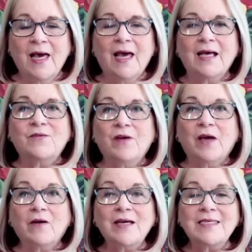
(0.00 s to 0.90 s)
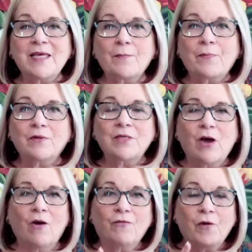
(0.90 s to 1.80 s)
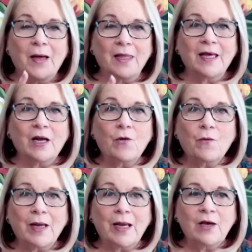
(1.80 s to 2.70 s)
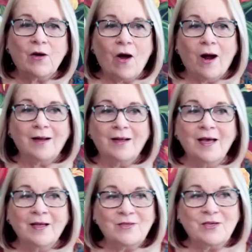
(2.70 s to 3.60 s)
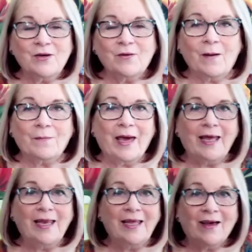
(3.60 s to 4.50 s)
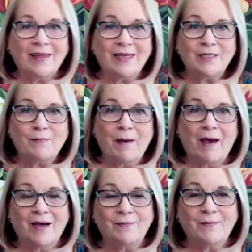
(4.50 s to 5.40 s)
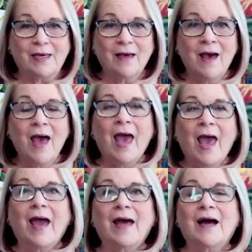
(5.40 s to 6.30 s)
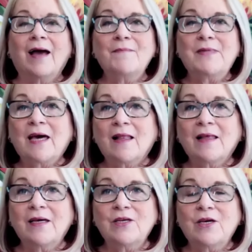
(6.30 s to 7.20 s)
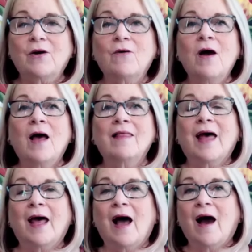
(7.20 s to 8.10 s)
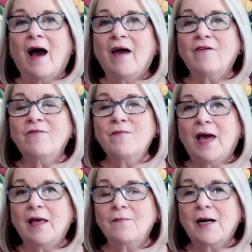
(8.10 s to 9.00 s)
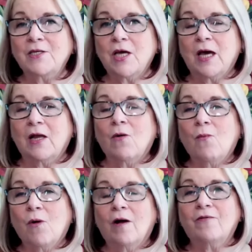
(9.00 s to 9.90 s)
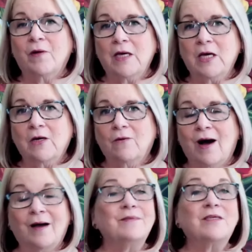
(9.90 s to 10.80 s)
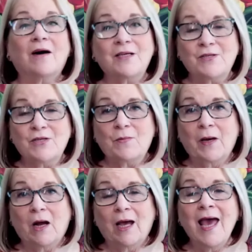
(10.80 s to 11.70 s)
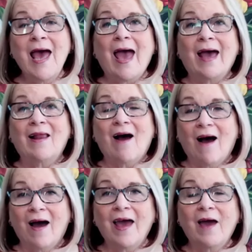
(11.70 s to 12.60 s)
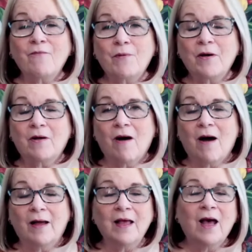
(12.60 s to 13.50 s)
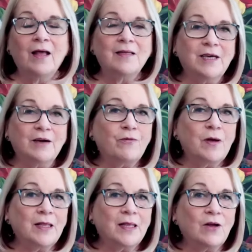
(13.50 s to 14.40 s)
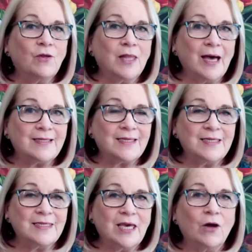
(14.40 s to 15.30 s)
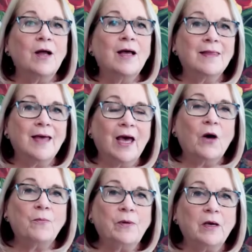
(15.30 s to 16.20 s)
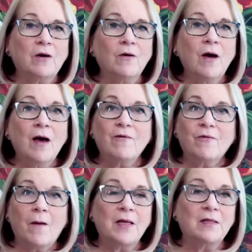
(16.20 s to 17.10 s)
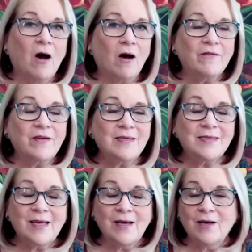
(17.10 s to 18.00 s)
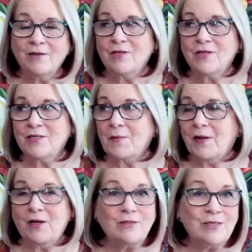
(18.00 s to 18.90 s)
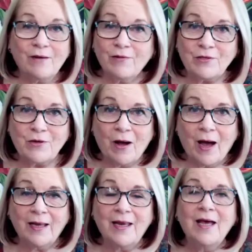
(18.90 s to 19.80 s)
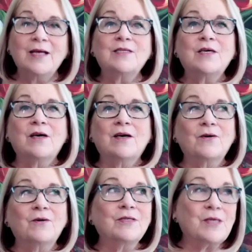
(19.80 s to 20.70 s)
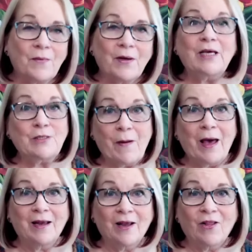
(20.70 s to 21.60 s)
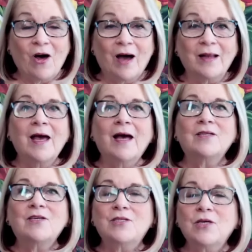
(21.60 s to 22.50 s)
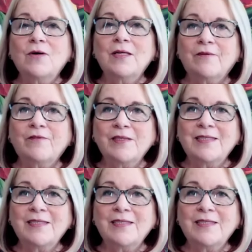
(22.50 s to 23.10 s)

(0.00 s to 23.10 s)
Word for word: It's very simple to go from a little greeting card to a painting like this behind me. And I'm telling you, that I've made my channel work for you. I'm Donna Dewberry, and I have put on different little lessons here to help you from a novice to somebody who's never tried to somebody who's painted a lot to do a different